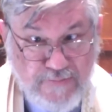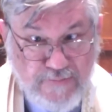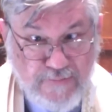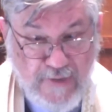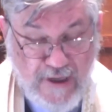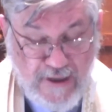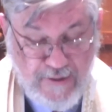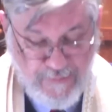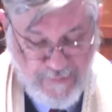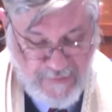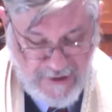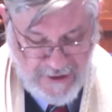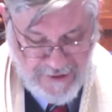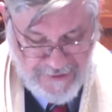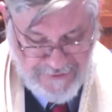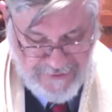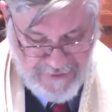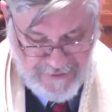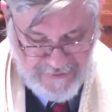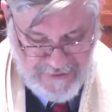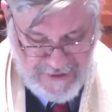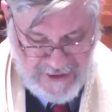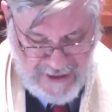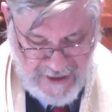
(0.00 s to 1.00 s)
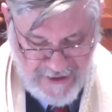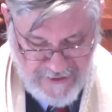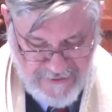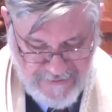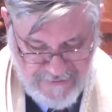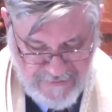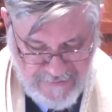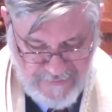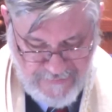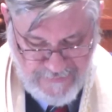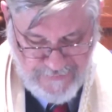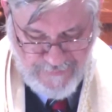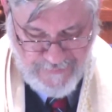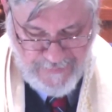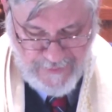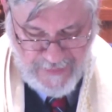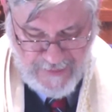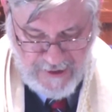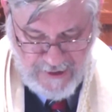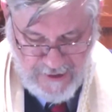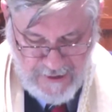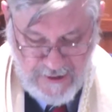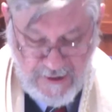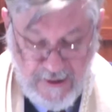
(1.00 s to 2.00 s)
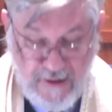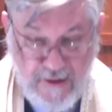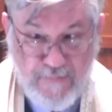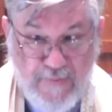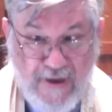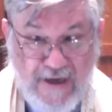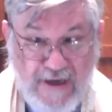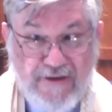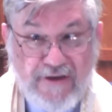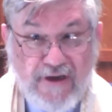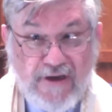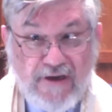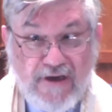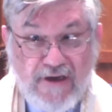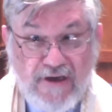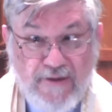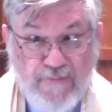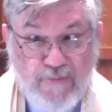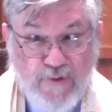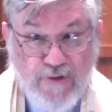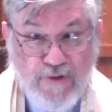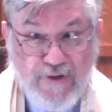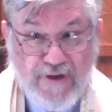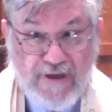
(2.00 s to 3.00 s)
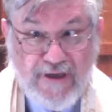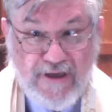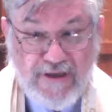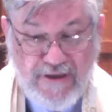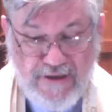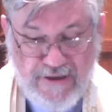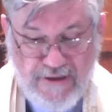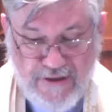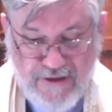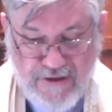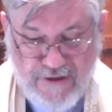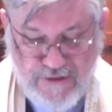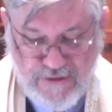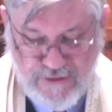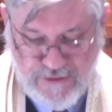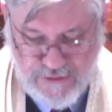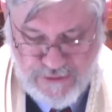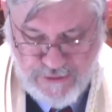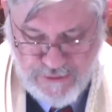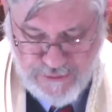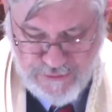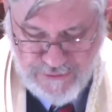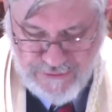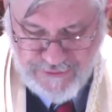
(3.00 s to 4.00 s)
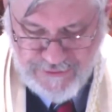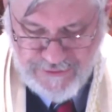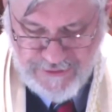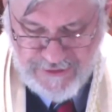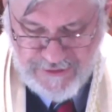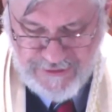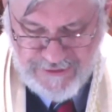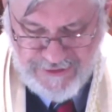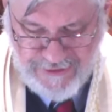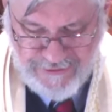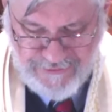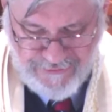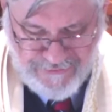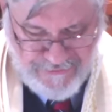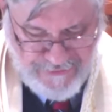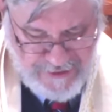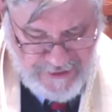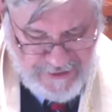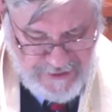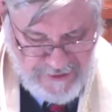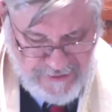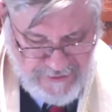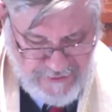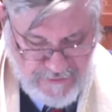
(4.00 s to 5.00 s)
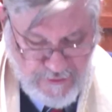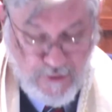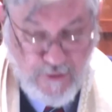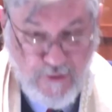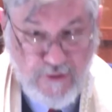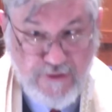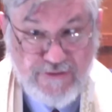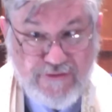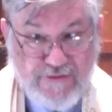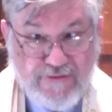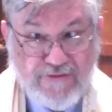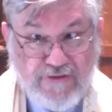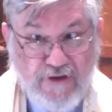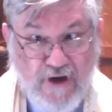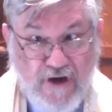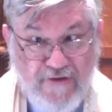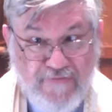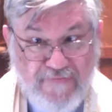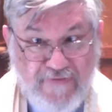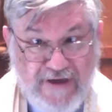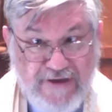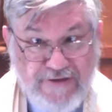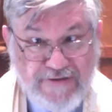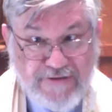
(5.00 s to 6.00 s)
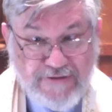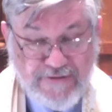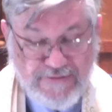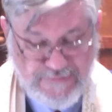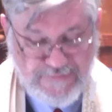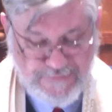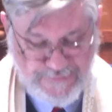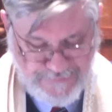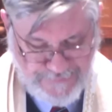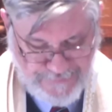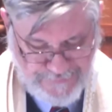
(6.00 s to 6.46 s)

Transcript: and military action, by deliberately induced disease or starvation,